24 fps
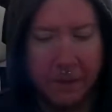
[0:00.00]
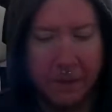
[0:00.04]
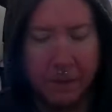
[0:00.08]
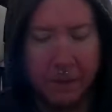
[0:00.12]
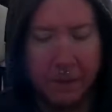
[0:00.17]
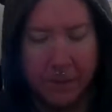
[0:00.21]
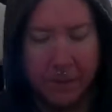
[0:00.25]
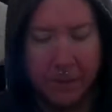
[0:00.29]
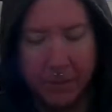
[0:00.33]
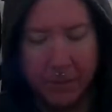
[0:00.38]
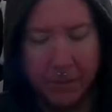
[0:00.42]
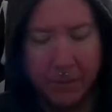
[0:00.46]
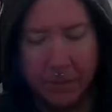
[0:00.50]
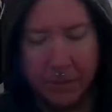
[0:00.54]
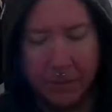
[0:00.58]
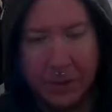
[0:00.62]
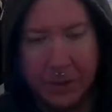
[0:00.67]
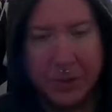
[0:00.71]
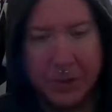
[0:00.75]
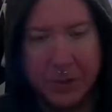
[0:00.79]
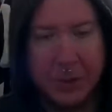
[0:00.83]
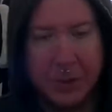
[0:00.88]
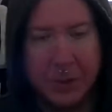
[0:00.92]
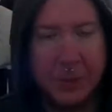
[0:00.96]
He assures me
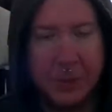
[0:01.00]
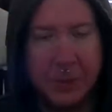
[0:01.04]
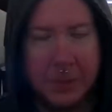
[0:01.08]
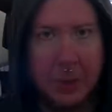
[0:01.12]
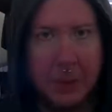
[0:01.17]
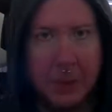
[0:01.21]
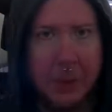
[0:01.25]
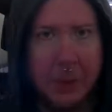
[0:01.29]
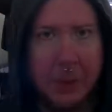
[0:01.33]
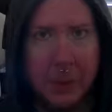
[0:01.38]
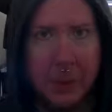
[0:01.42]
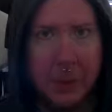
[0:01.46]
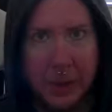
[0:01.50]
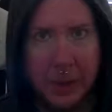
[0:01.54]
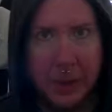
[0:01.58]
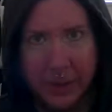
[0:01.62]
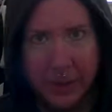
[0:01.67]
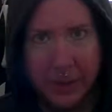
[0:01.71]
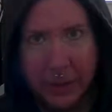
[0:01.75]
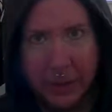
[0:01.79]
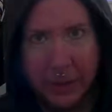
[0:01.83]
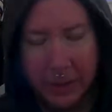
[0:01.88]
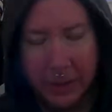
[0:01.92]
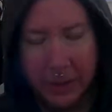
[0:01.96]
it will work,
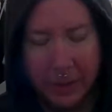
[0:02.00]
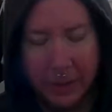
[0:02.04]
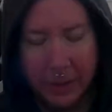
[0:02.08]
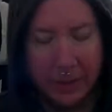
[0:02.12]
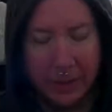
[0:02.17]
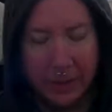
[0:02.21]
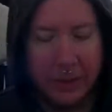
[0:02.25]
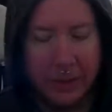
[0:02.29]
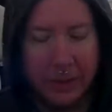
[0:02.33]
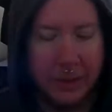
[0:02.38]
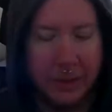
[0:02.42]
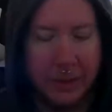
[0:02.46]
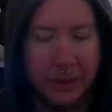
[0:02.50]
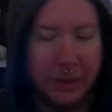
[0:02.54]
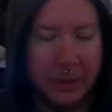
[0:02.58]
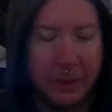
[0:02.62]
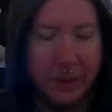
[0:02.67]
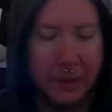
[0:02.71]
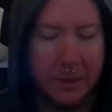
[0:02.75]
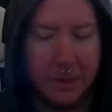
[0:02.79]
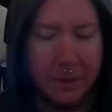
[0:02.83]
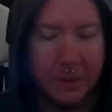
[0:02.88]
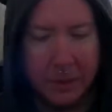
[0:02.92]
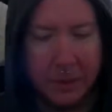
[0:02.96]
but
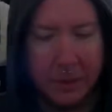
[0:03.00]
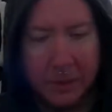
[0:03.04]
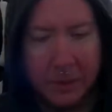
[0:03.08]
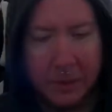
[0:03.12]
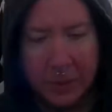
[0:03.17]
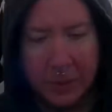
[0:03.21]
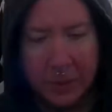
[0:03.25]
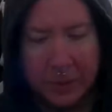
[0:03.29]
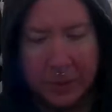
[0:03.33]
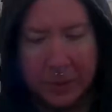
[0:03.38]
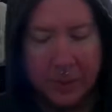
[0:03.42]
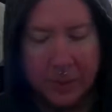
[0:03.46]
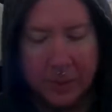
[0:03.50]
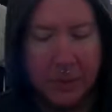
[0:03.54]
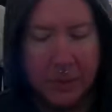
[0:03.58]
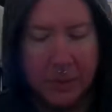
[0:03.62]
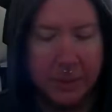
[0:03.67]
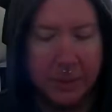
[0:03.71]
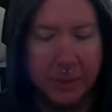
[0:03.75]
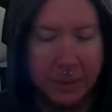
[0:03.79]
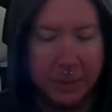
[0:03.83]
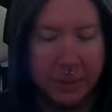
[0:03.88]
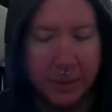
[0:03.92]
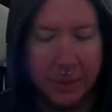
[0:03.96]
it will take months.
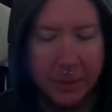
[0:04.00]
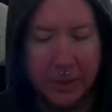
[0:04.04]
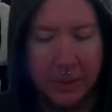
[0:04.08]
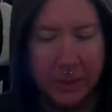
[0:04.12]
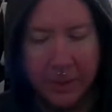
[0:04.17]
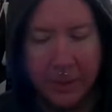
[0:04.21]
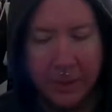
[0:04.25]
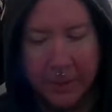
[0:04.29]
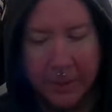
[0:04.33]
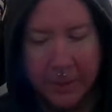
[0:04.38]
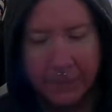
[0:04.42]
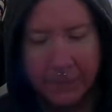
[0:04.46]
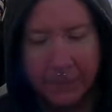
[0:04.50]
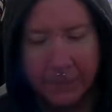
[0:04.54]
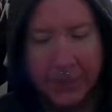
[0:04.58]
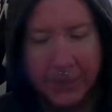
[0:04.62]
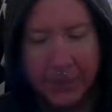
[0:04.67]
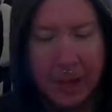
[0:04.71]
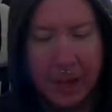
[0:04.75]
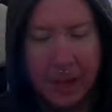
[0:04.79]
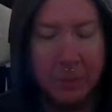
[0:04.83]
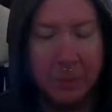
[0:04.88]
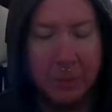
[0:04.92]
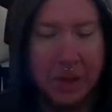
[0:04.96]
How many
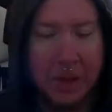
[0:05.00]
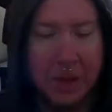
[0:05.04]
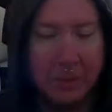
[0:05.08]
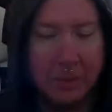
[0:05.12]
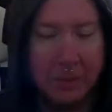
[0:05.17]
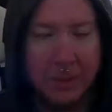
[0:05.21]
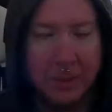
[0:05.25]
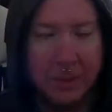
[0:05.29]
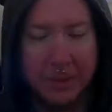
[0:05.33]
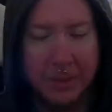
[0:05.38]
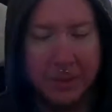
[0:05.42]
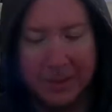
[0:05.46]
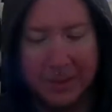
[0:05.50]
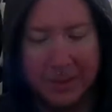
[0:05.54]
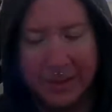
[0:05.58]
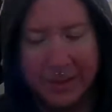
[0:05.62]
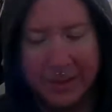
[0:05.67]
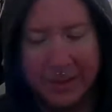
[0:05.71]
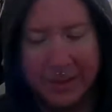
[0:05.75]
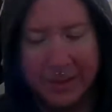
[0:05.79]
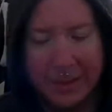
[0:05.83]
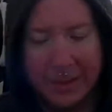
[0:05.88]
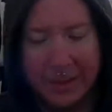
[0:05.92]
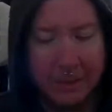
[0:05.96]
months? He didn't
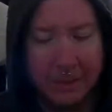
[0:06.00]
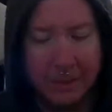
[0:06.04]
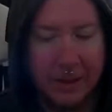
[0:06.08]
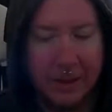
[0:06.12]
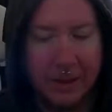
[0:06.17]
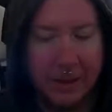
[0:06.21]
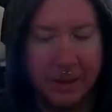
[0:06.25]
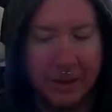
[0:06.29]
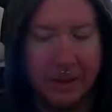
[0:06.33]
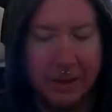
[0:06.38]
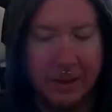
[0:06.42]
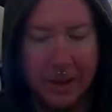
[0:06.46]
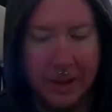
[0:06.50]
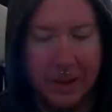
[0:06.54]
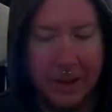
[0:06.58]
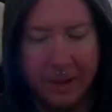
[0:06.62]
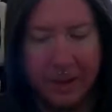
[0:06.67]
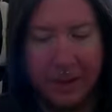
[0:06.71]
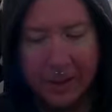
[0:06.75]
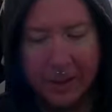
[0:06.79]
say exactly.